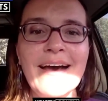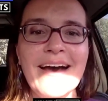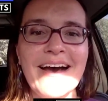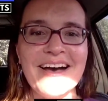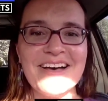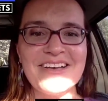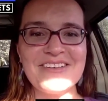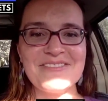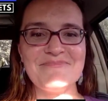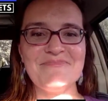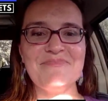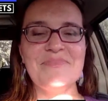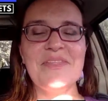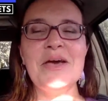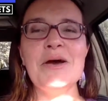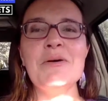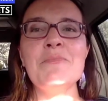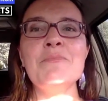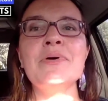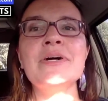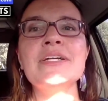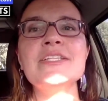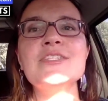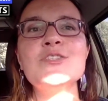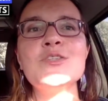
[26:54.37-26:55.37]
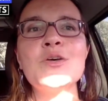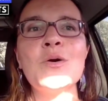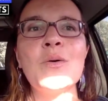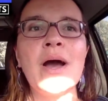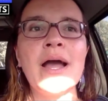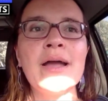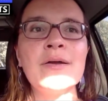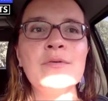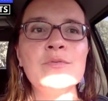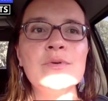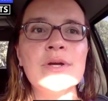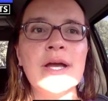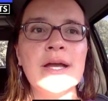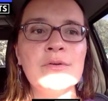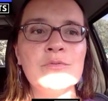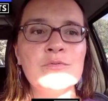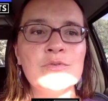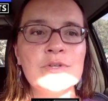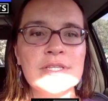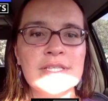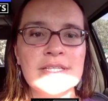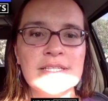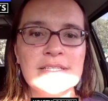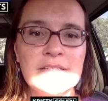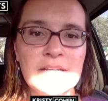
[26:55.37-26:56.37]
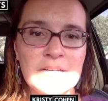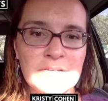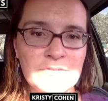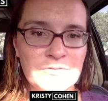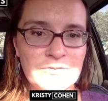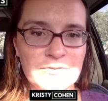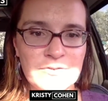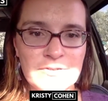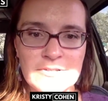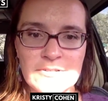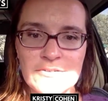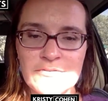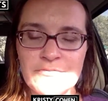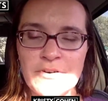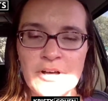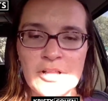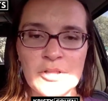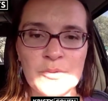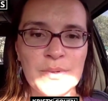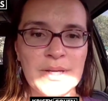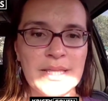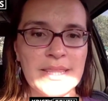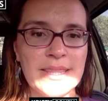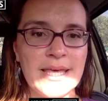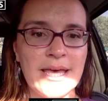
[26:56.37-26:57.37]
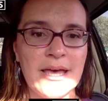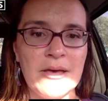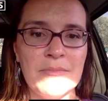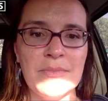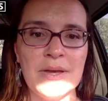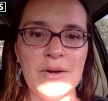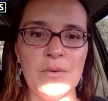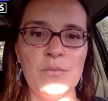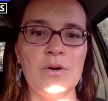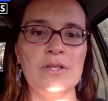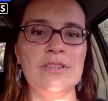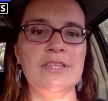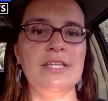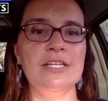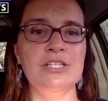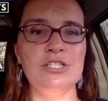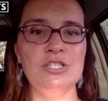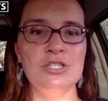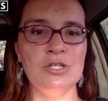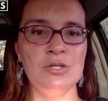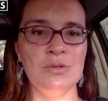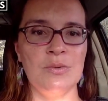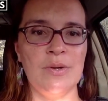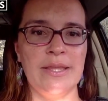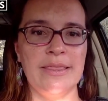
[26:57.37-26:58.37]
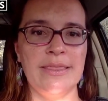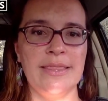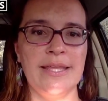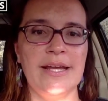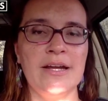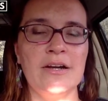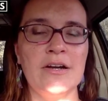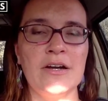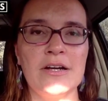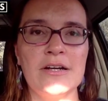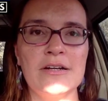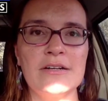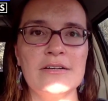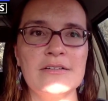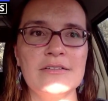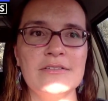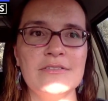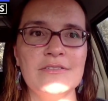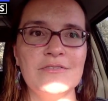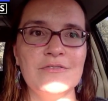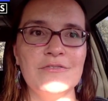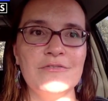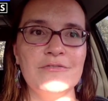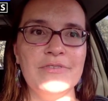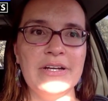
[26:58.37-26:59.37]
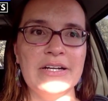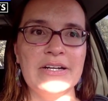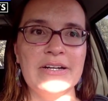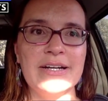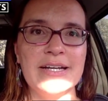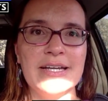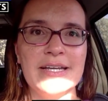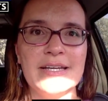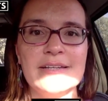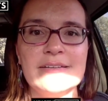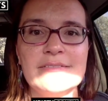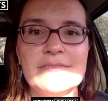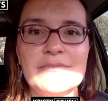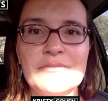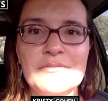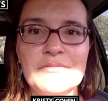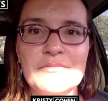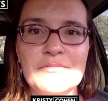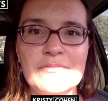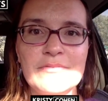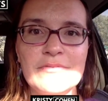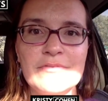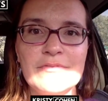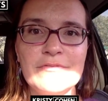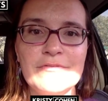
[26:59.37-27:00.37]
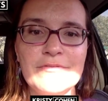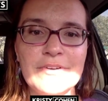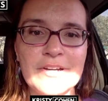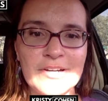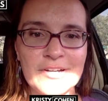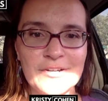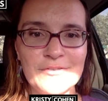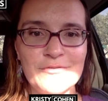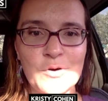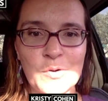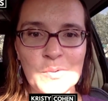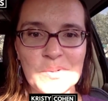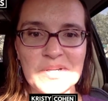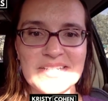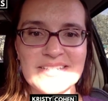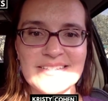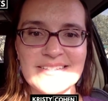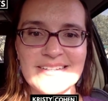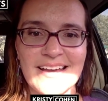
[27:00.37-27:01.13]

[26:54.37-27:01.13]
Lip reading: But so I really love following them and what they do, and they're very, very focused on